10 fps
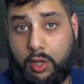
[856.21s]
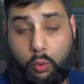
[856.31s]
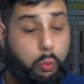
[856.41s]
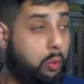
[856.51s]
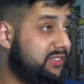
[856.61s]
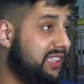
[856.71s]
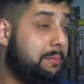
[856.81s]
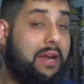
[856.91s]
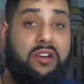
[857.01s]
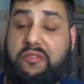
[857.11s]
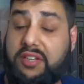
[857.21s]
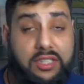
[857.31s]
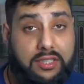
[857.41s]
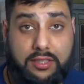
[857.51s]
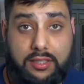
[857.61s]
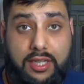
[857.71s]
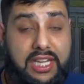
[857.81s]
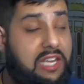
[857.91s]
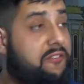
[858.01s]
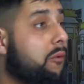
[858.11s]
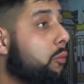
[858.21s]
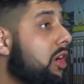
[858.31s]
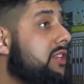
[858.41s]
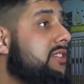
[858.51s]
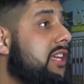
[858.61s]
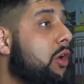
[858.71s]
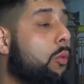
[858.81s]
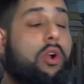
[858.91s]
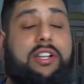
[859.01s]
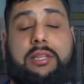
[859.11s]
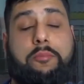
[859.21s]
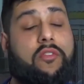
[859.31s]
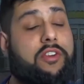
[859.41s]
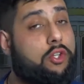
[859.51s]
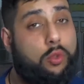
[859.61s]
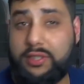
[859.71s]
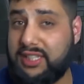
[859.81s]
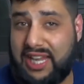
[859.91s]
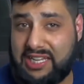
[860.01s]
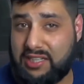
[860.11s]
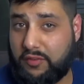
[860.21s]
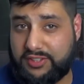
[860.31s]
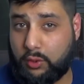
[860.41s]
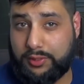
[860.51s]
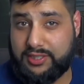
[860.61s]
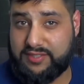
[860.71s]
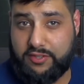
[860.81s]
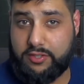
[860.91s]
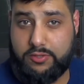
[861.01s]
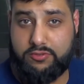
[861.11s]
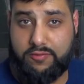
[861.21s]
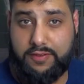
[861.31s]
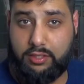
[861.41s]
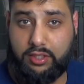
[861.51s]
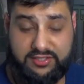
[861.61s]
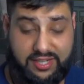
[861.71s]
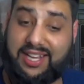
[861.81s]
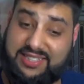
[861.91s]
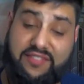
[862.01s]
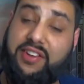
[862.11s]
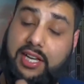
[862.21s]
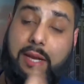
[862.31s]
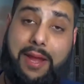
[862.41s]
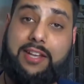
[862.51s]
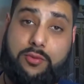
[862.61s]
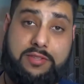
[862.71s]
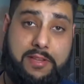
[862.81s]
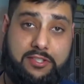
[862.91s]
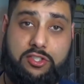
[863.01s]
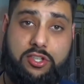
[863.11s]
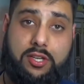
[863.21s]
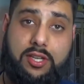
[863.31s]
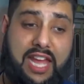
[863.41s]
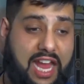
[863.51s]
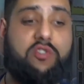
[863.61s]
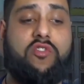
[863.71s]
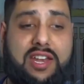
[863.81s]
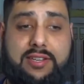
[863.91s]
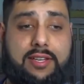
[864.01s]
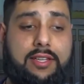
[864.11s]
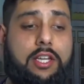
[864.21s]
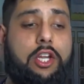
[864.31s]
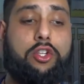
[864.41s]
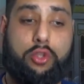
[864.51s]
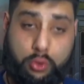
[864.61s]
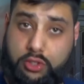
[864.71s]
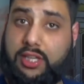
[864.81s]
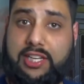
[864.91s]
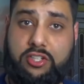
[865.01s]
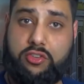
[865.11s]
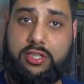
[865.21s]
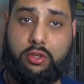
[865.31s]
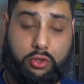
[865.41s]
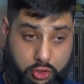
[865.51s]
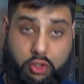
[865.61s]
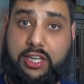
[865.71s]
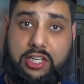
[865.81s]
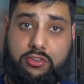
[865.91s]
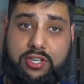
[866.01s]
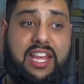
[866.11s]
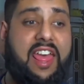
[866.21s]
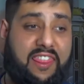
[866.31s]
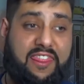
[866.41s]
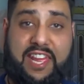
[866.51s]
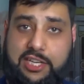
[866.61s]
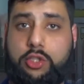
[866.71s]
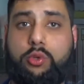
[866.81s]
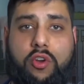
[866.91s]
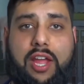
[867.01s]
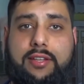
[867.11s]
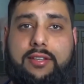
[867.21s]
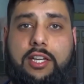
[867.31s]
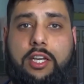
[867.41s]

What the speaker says: Was it about Fadak? If it was, what did the Prophet do with the land of Fadak when this verse was revealed? Because Allah is giving a command to His Messenger. And render to the kindred, or to your kindred, their due right.